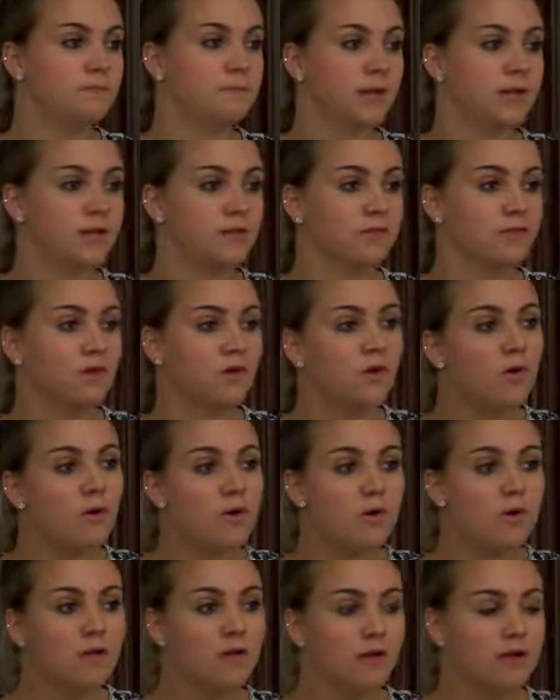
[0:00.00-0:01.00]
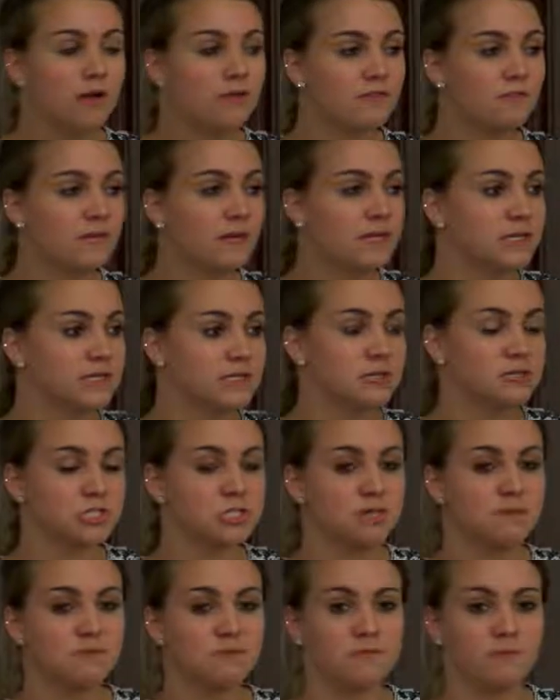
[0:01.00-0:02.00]
but the goal of my
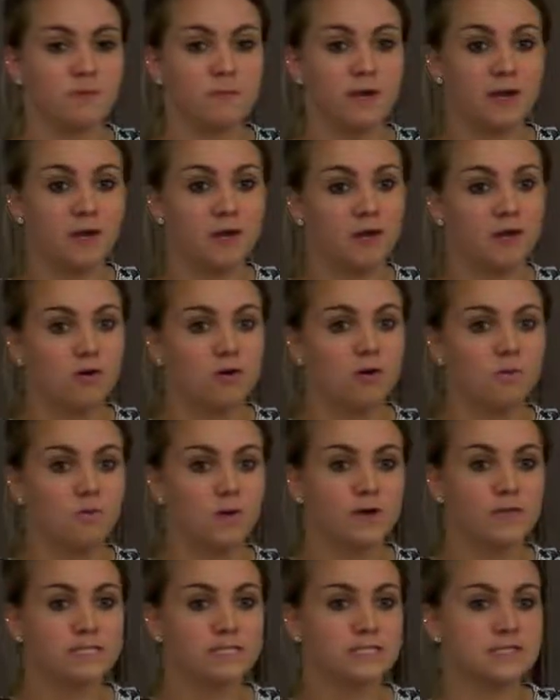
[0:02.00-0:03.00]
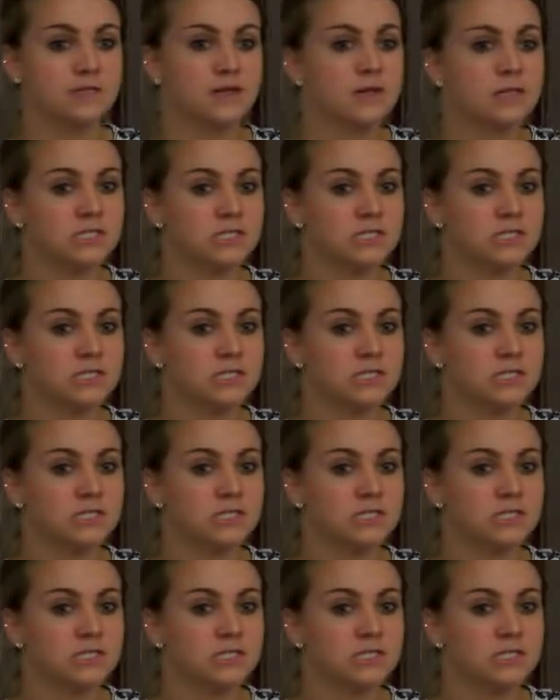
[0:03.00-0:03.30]
internship from my uncle was